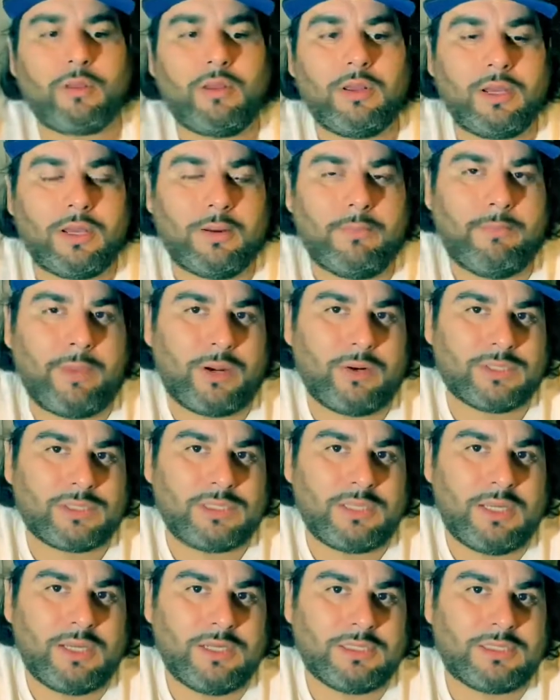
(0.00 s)
Metal
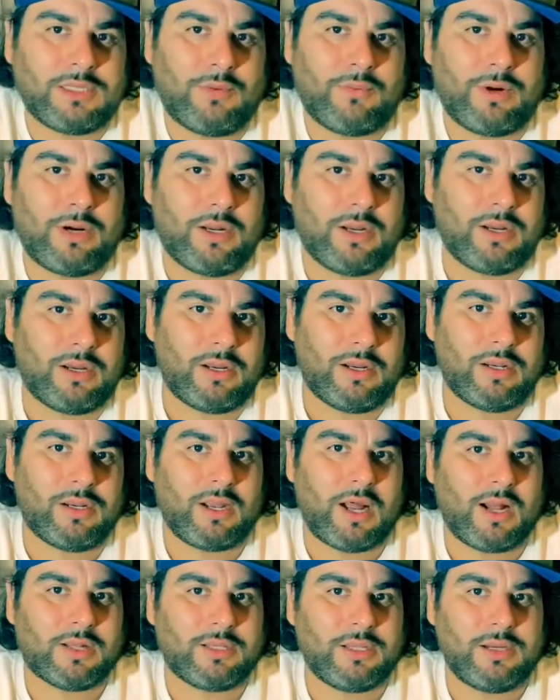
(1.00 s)
Slug somewhere
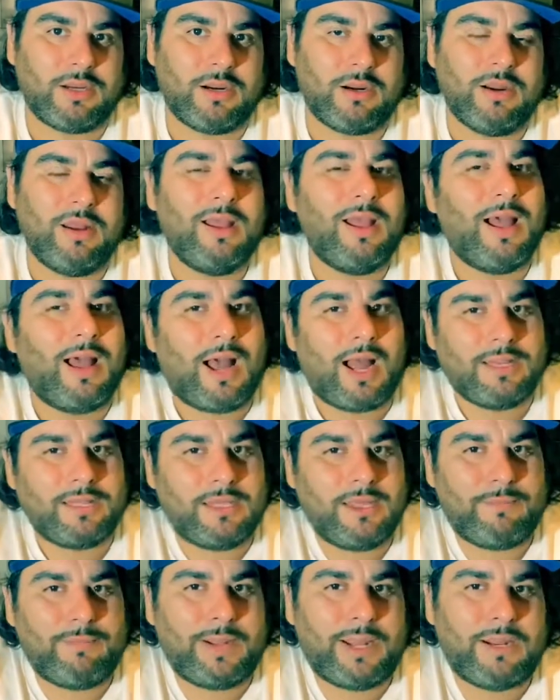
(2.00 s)
unlocked in there. I
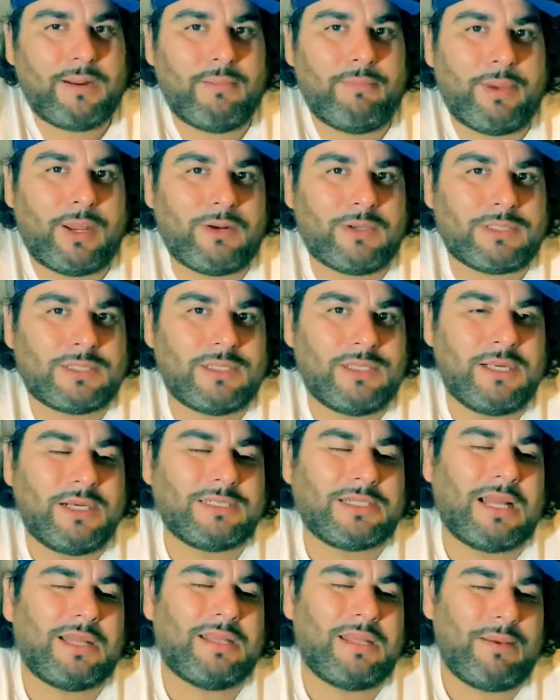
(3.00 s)
did play the Metal
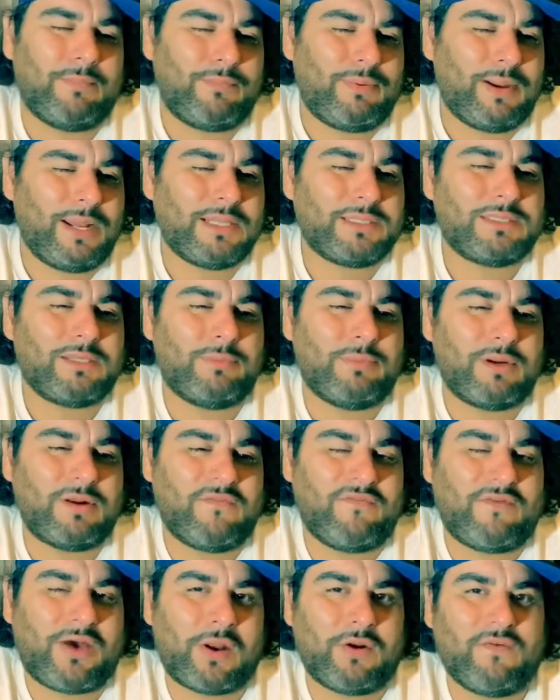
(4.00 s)
Slugs. I did play some of the
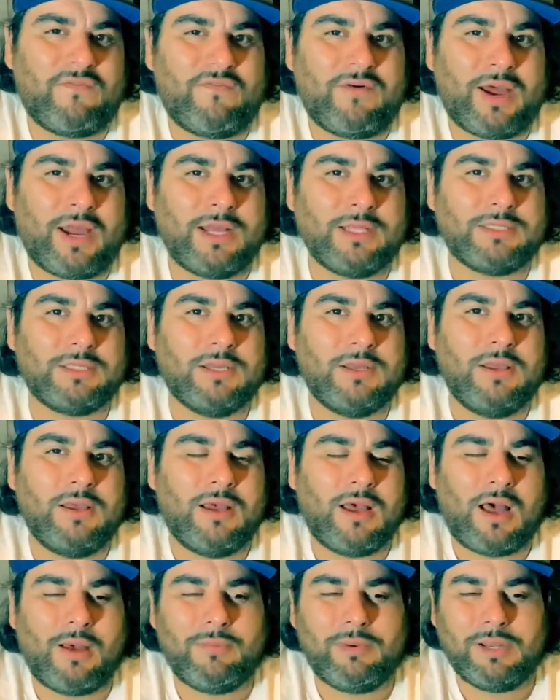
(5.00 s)
Final Fights.
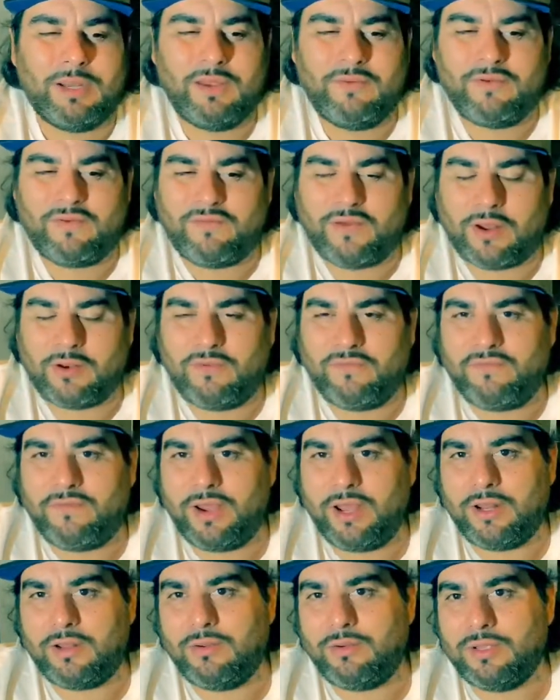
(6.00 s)
I believe it's Final
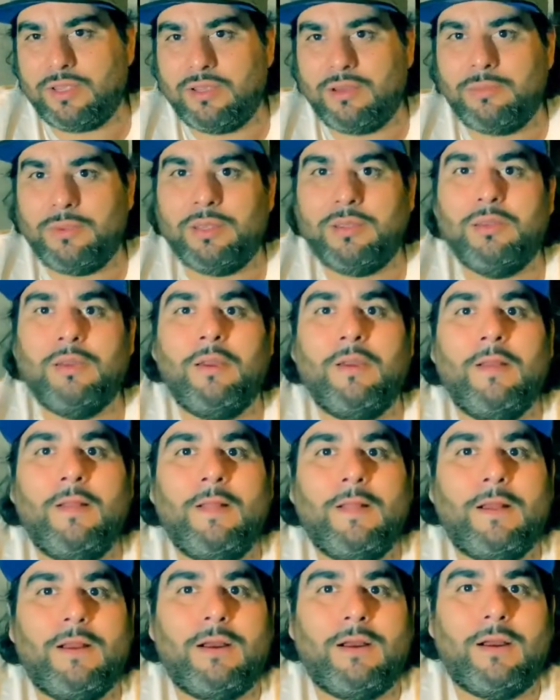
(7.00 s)
Fight, don't kill me.
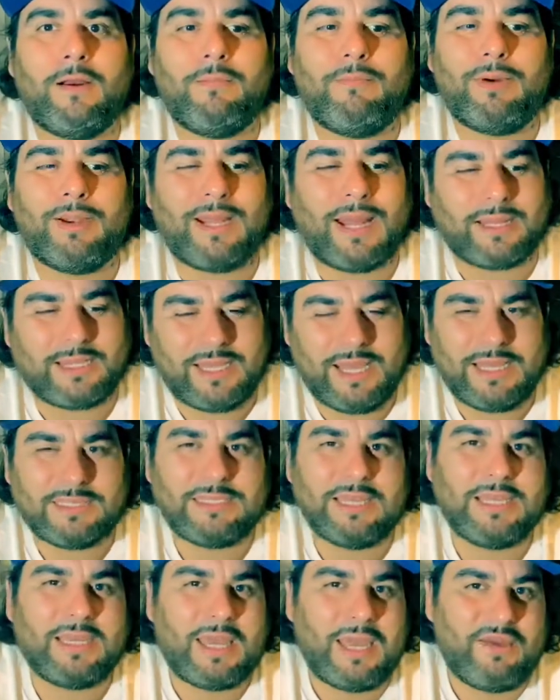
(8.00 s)
But like the
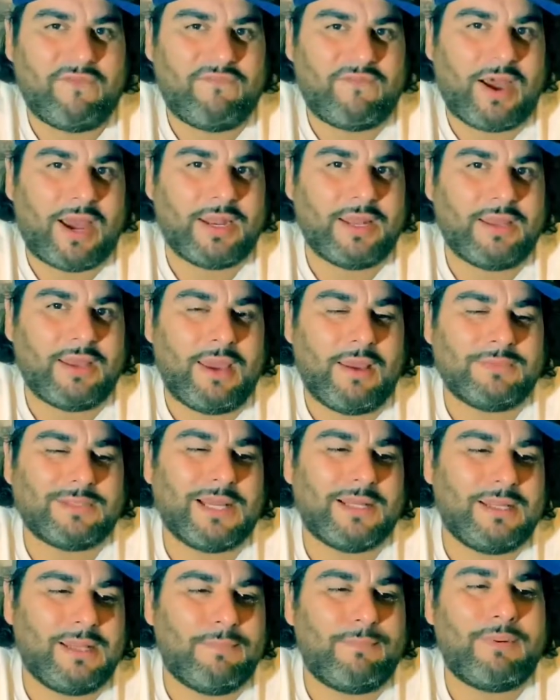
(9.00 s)
SNK fighting games,
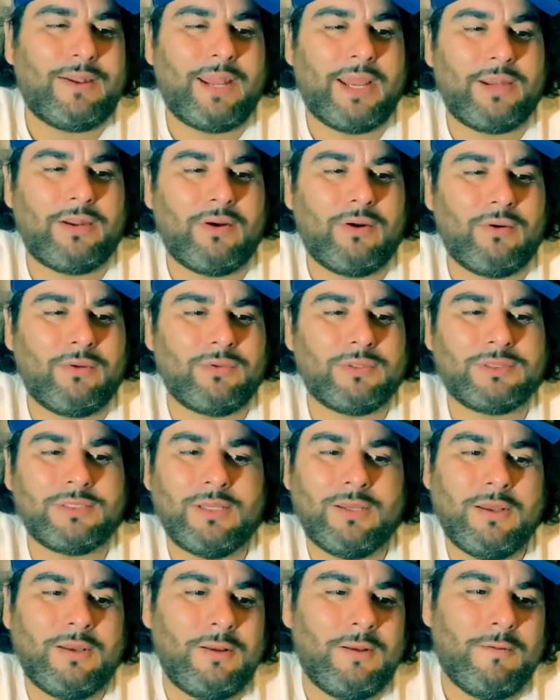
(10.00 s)
I did play those.
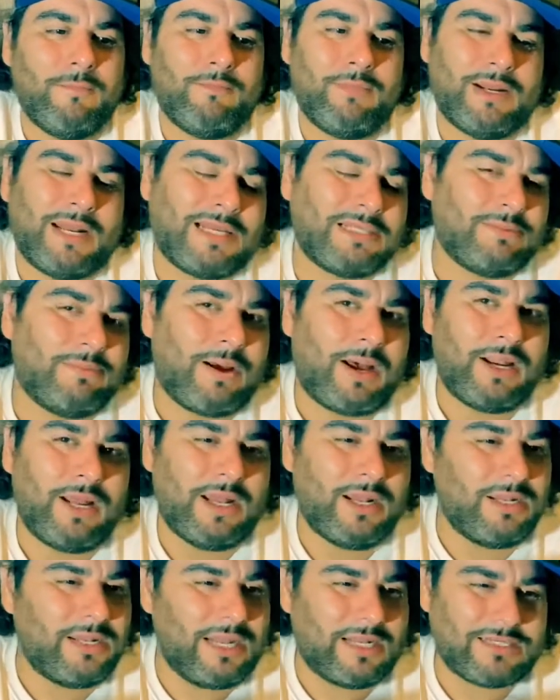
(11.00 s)
But that's about
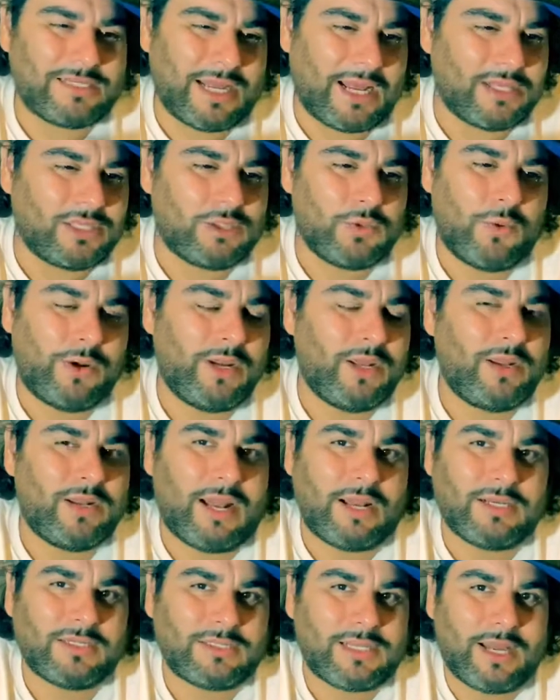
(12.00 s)
it. That's like 20,
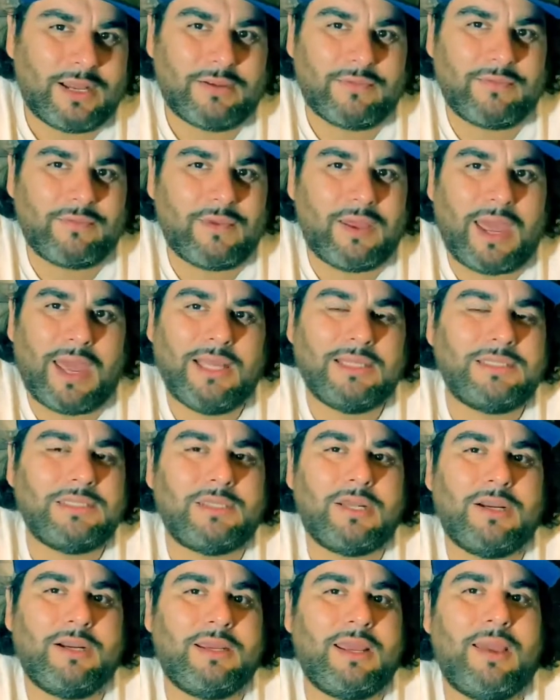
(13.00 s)
like it's like 18
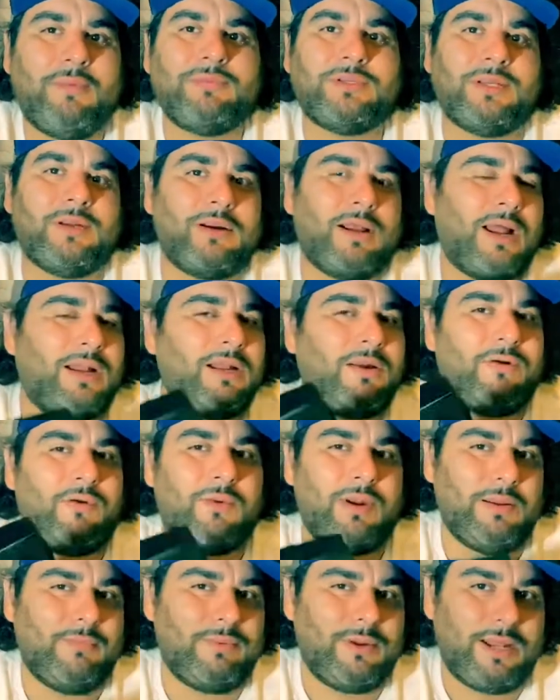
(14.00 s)
other games in there I never
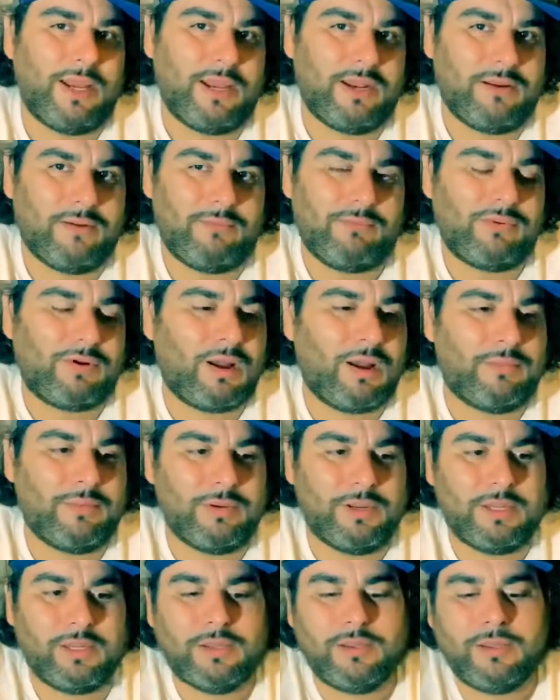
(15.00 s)
really played, probably.